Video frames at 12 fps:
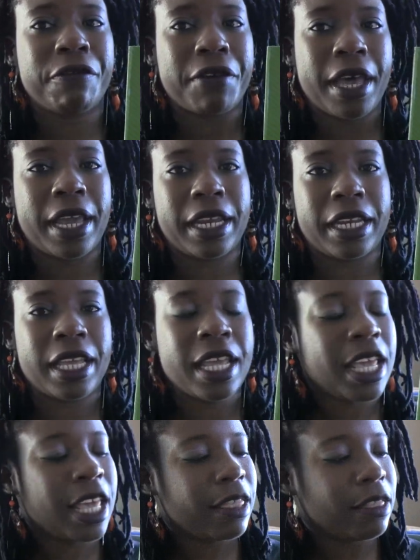find
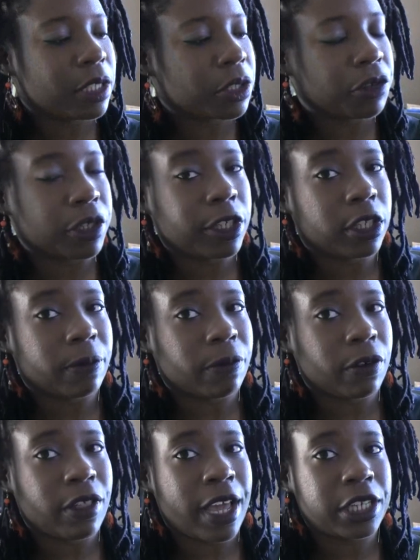this curriculum
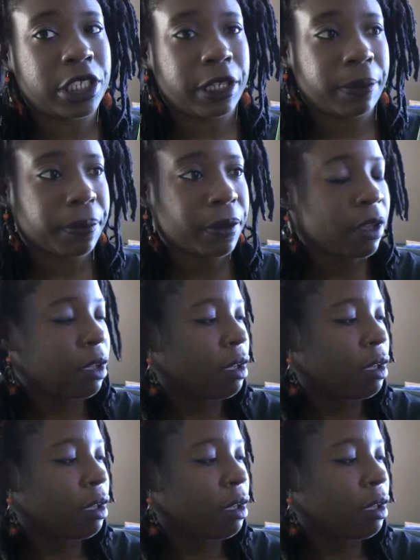for that cheap.